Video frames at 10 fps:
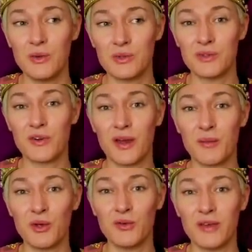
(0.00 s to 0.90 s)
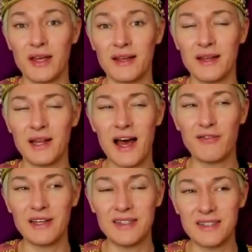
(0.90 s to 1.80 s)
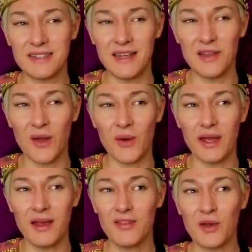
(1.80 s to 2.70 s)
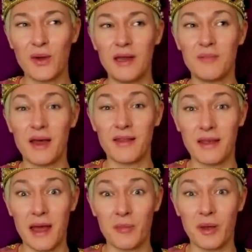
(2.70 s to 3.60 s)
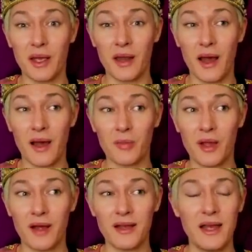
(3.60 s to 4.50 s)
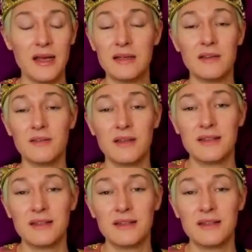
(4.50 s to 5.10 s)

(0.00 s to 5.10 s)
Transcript: which was very moving and lovely to see the queen the queen mother camping it up can't it,